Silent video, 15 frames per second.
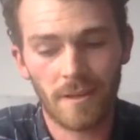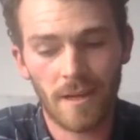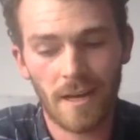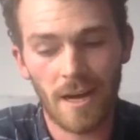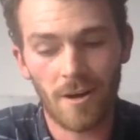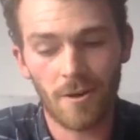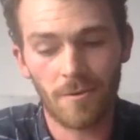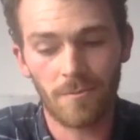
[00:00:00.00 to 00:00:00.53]

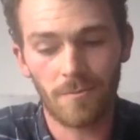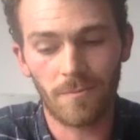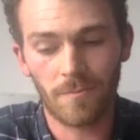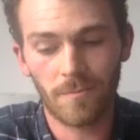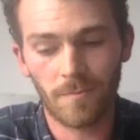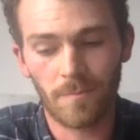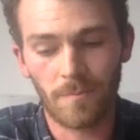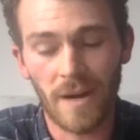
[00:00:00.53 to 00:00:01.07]
how
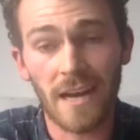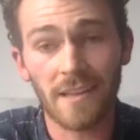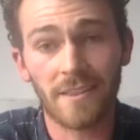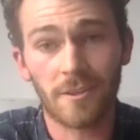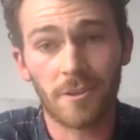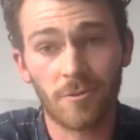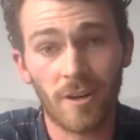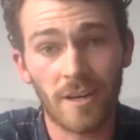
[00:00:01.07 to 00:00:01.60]
bad
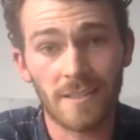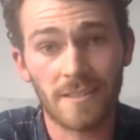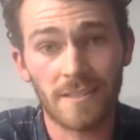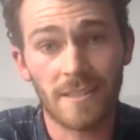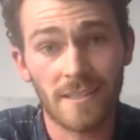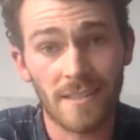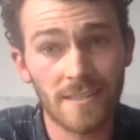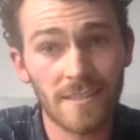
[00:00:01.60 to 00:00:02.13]
the
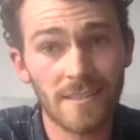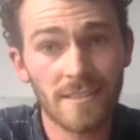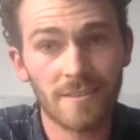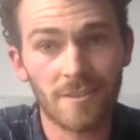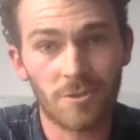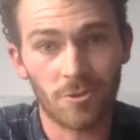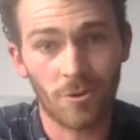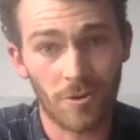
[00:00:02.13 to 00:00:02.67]
crisis is,
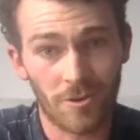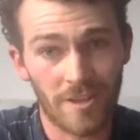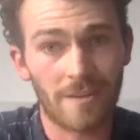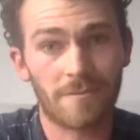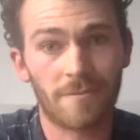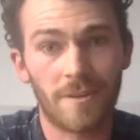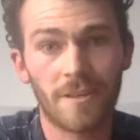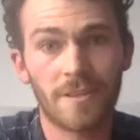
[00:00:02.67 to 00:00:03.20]
to draw on
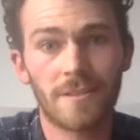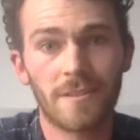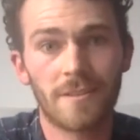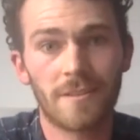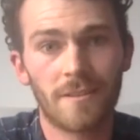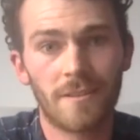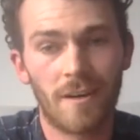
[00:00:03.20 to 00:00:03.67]
that first.